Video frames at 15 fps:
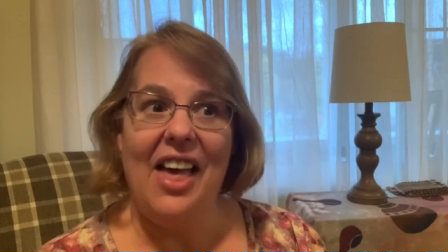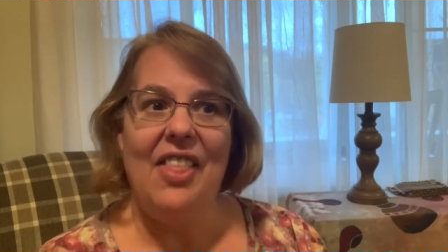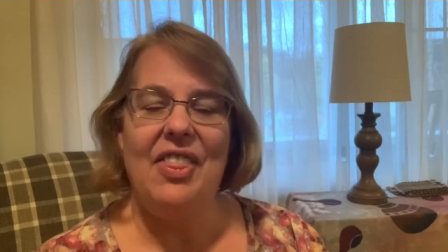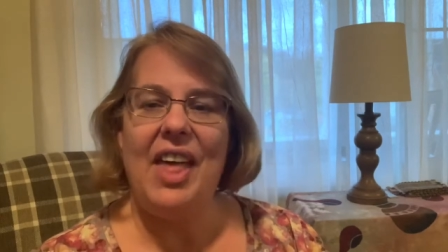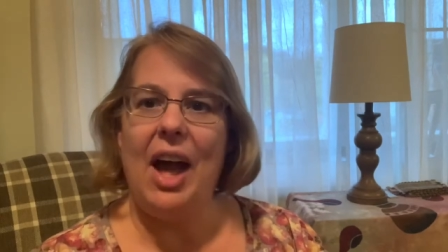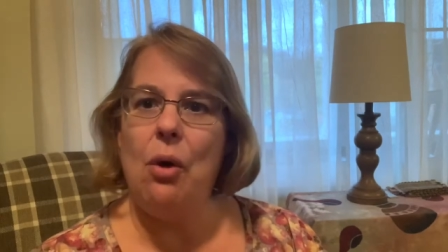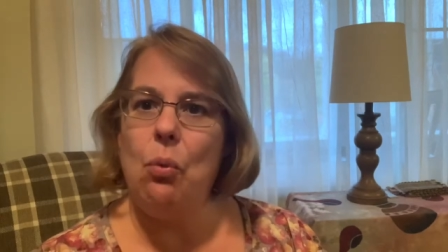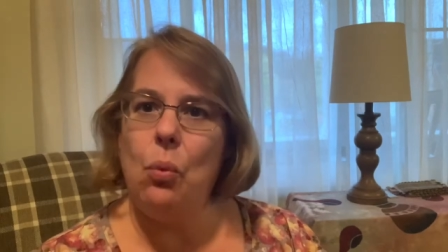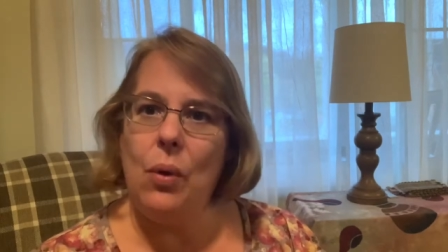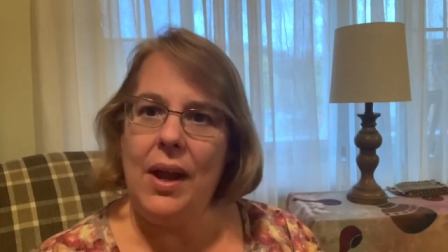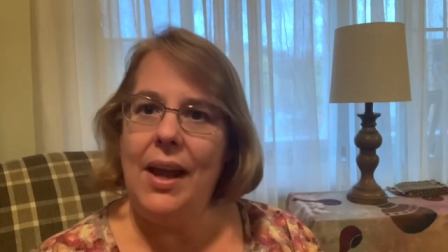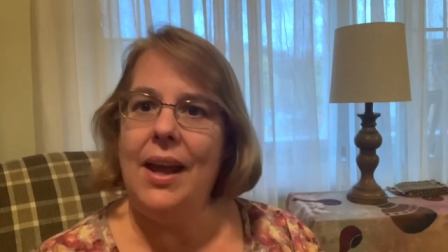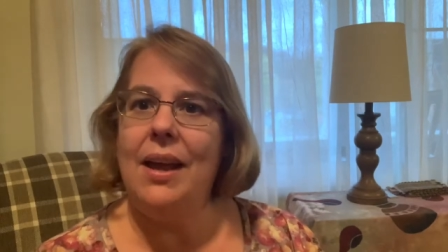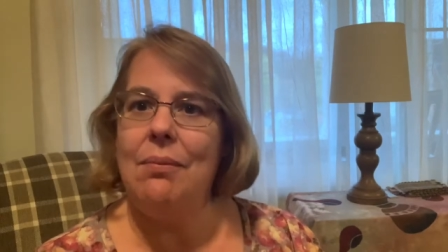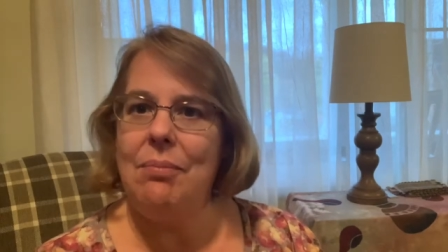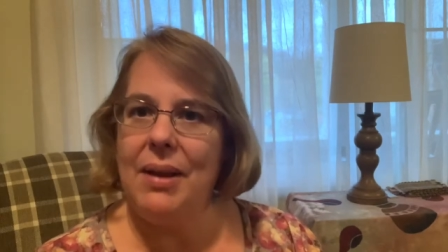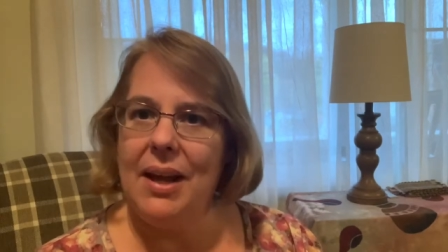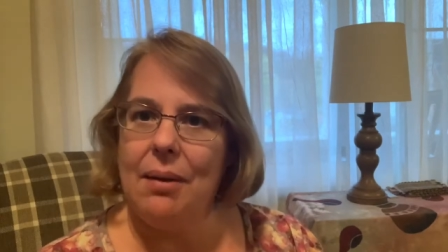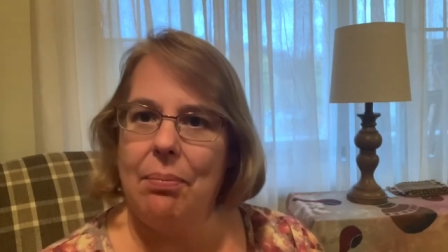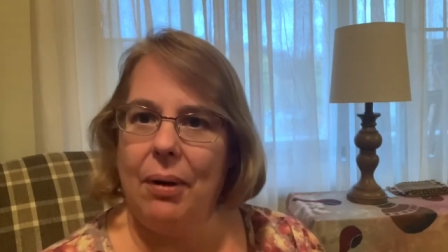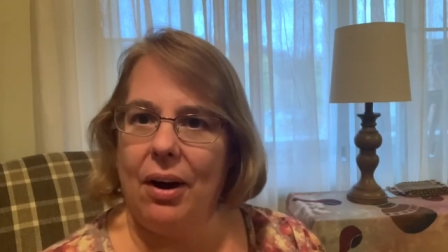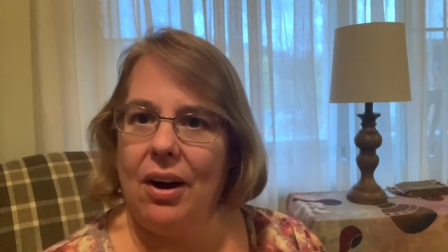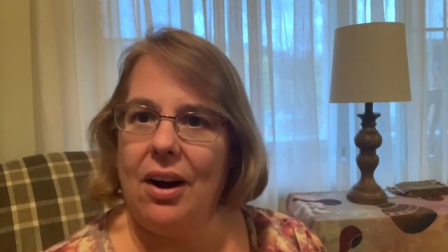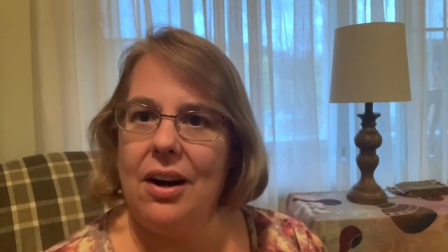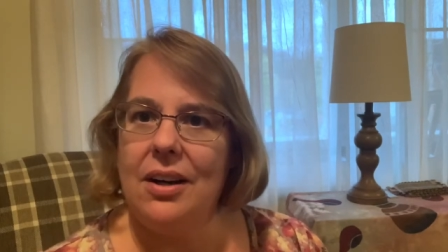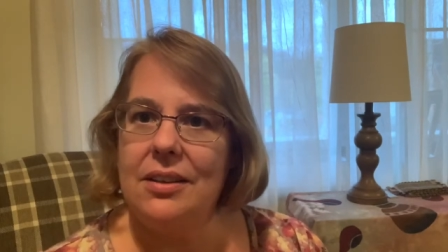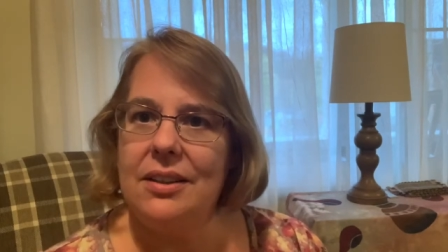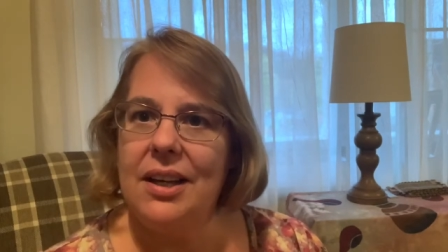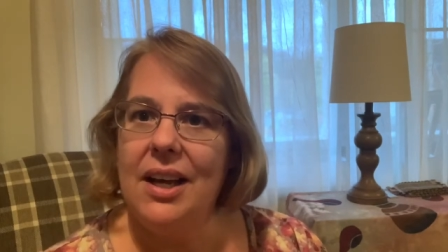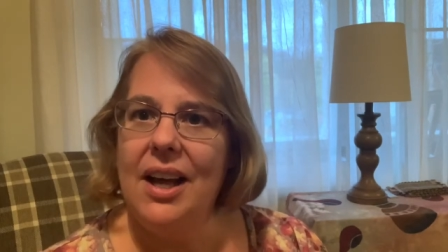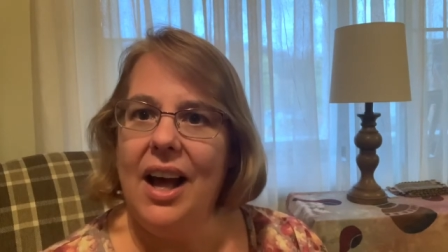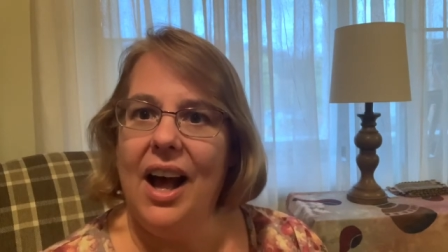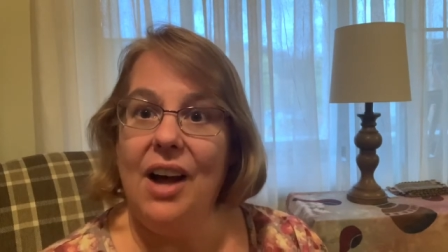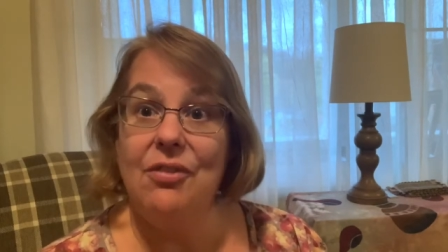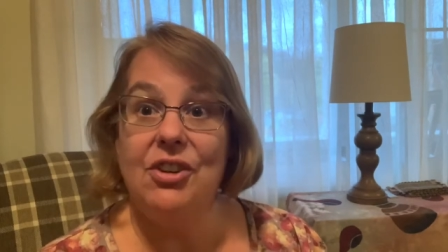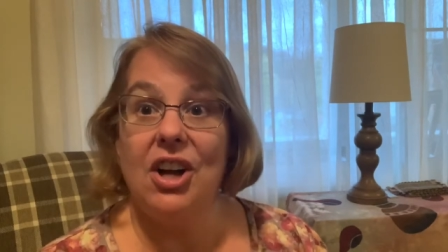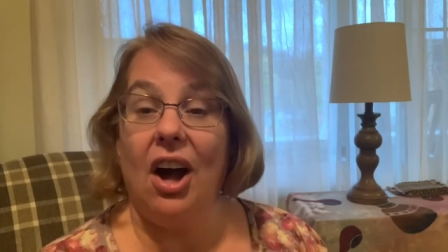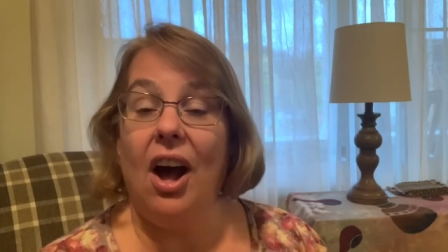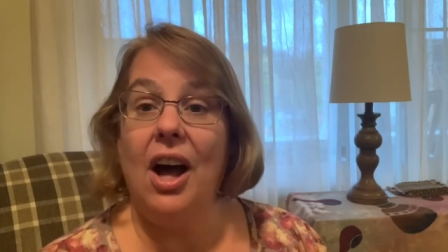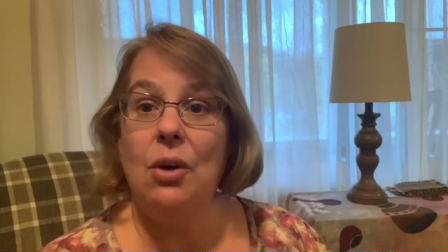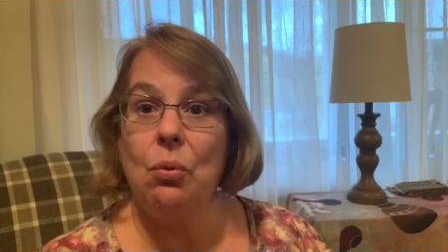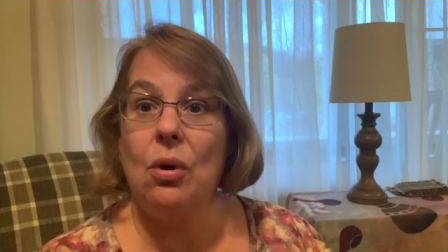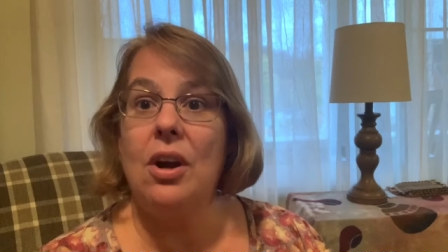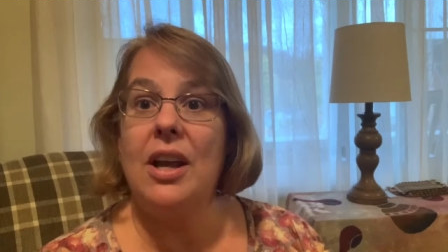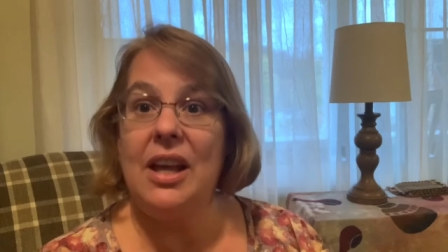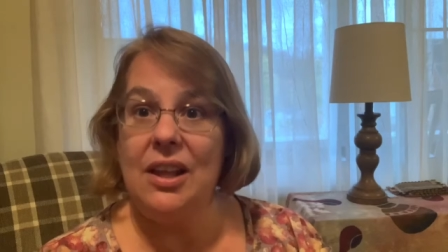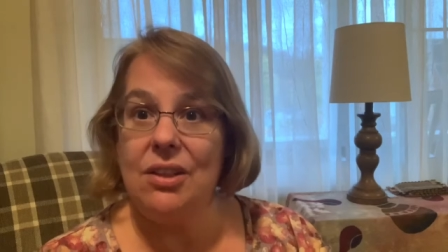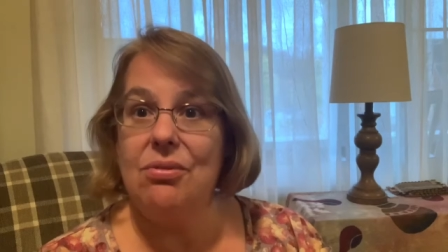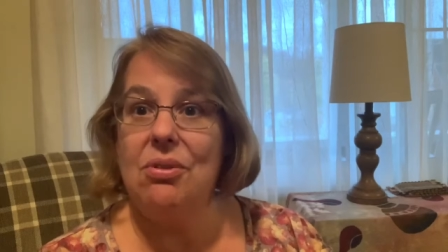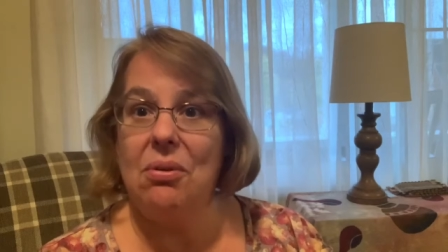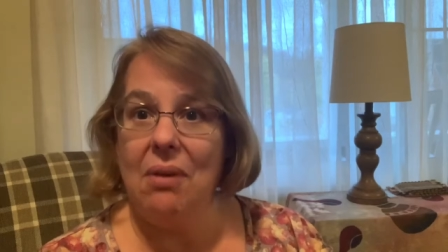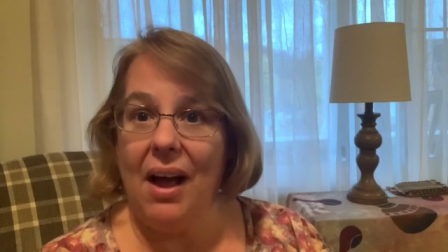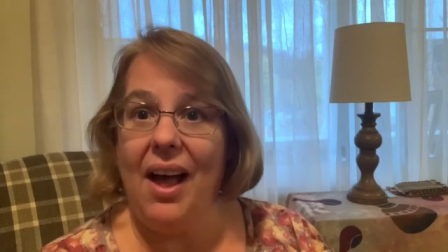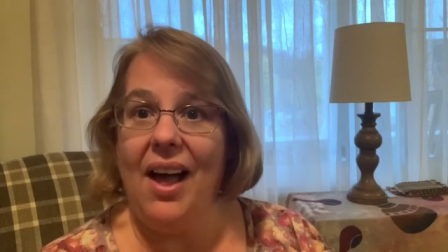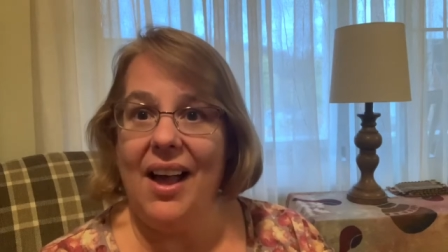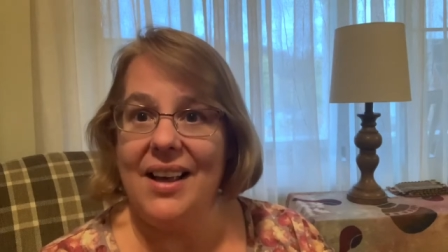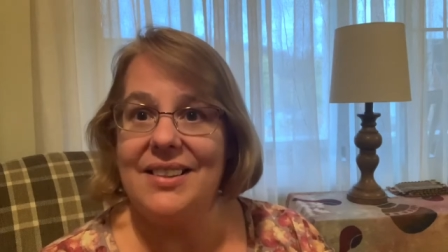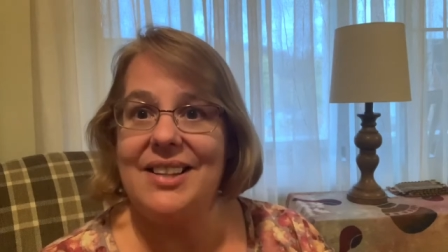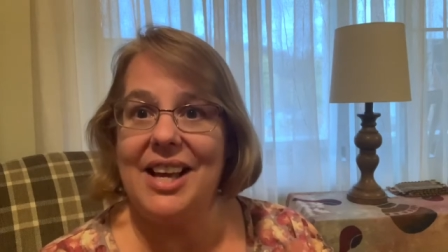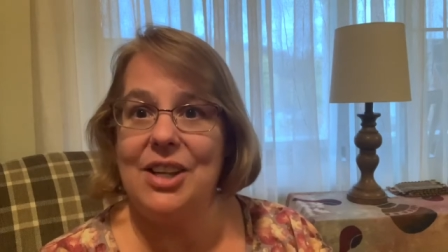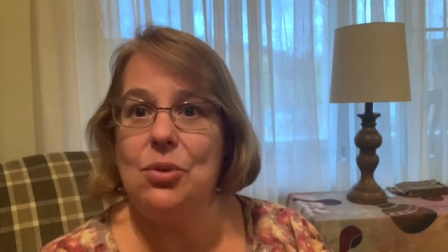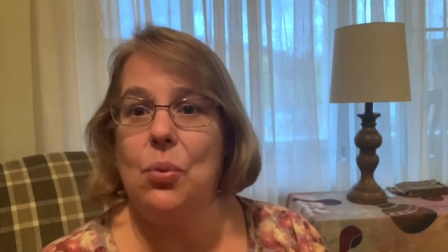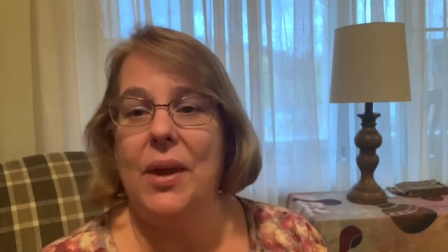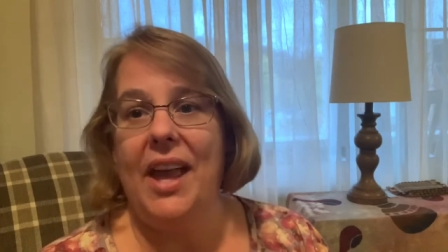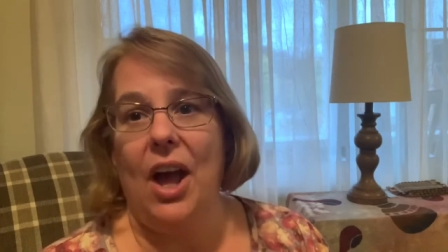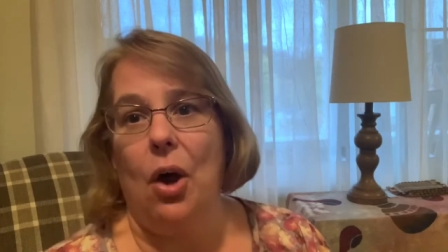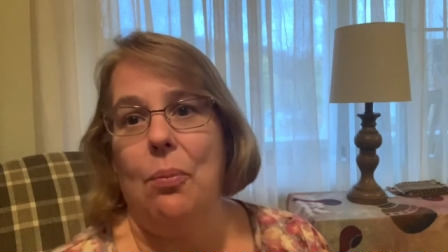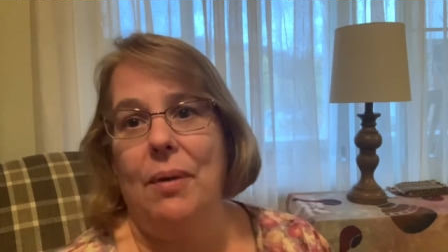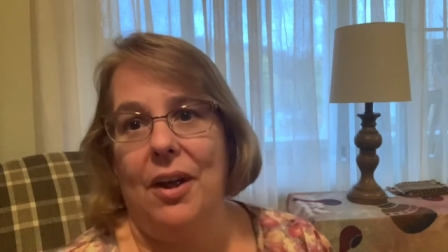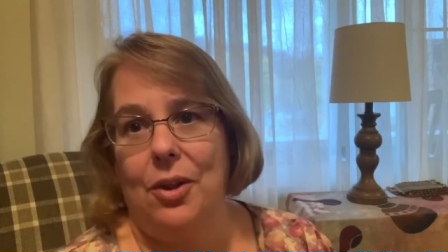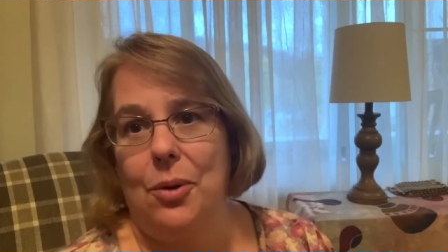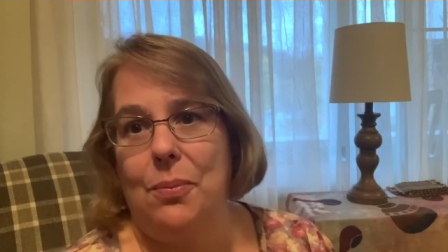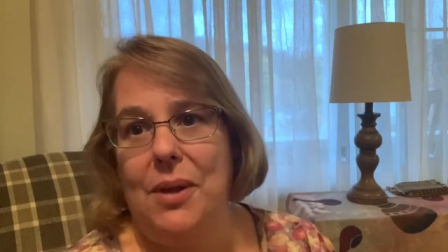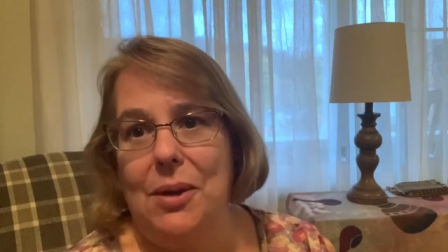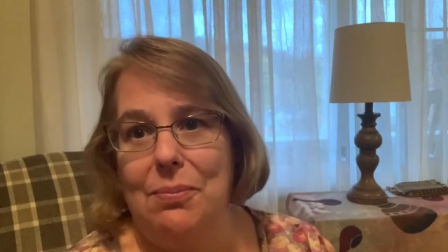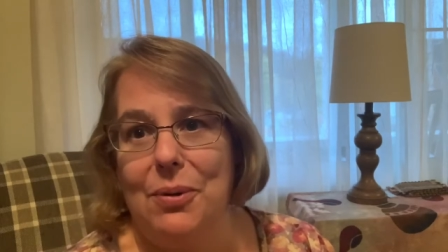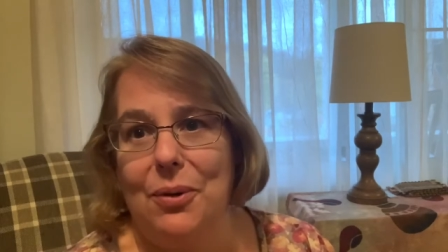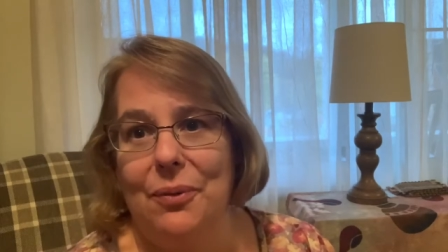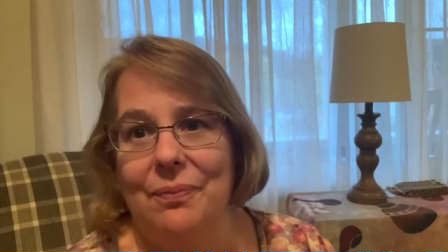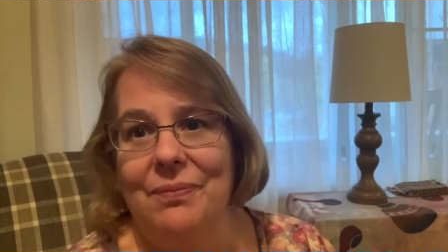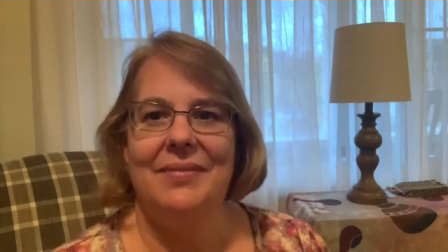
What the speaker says: that we can be a part of God working through us as we help other people.